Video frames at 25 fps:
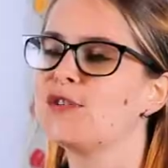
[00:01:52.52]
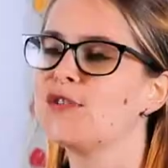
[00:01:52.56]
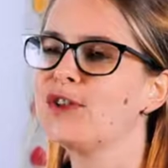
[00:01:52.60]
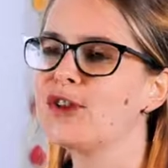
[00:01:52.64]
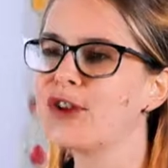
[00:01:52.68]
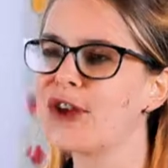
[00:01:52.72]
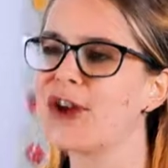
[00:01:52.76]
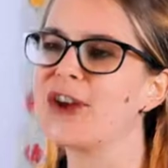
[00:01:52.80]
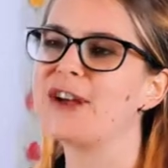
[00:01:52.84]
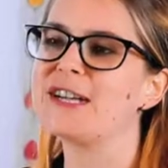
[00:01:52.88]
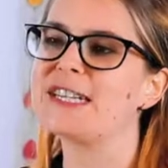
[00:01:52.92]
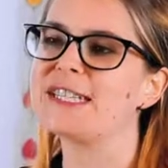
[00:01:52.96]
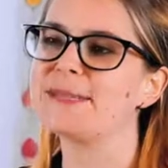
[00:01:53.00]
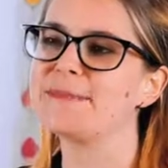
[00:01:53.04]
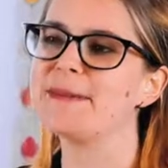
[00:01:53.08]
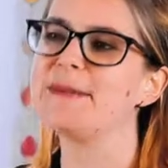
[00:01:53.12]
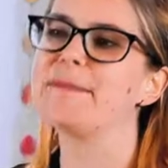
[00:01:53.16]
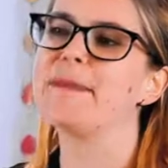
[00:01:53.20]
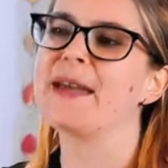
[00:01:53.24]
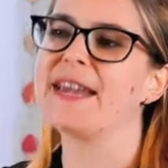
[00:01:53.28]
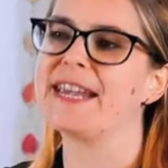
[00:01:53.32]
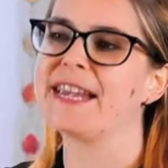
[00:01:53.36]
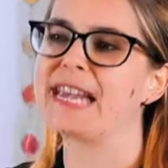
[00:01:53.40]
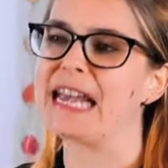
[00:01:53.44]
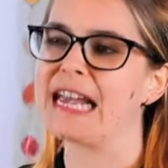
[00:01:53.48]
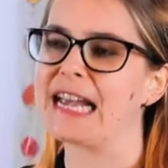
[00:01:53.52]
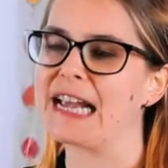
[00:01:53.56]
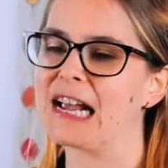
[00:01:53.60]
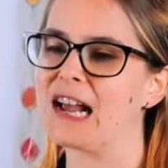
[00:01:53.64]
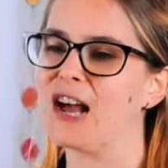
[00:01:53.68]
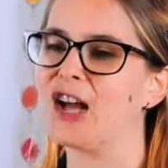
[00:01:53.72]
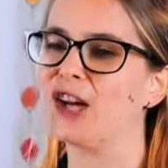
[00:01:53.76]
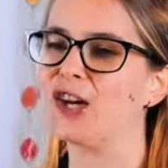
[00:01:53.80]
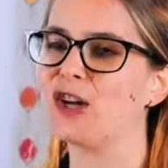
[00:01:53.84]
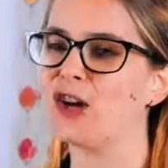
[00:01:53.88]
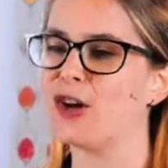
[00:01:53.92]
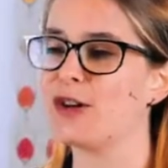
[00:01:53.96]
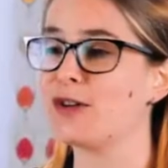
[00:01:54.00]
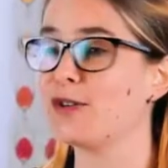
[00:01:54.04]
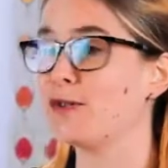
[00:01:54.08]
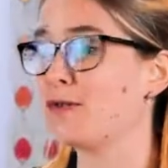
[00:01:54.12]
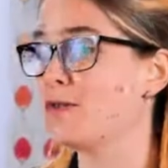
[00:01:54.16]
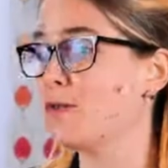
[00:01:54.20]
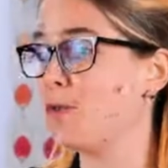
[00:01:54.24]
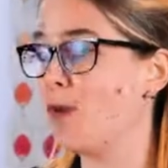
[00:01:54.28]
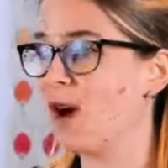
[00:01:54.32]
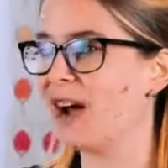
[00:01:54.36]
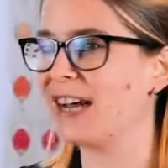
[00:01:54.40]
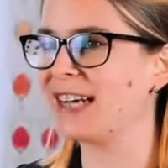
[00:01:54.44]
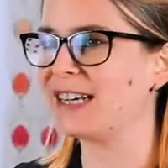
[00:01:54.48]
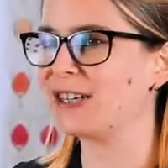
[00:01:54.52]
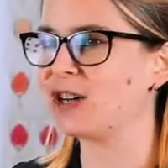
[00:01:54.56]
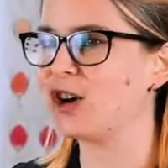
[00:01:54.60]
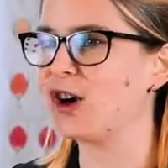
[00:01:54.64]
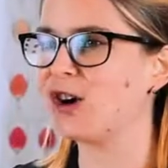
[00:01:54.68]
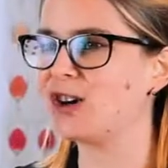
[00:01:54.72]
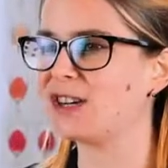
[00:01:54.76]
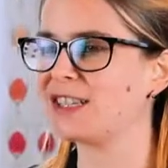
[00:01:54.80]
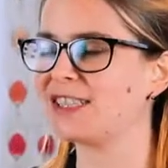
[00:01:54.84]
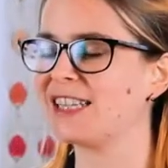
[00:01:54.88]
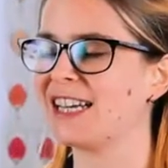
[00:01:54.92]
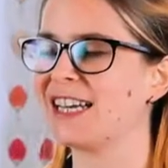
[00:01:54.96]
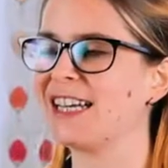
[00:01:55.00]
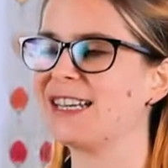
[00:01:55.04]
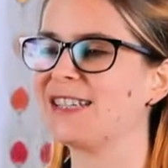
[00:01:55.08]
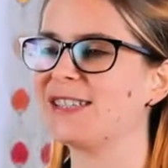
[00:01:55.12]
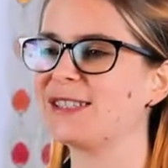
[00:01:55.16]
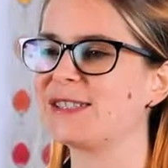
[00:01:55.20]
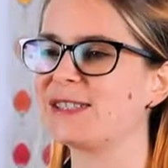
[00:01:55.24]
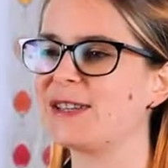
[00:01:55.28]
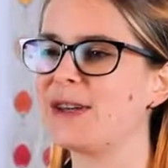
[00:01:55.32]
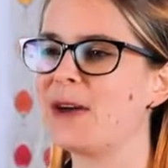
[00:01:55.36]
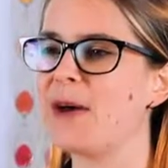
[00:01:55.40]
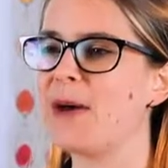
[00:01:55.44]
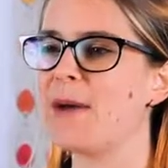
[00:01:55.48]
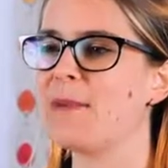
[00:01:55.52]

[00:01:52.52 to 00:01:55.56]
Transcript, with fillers: if you're going to be making a lot of wine cocktails,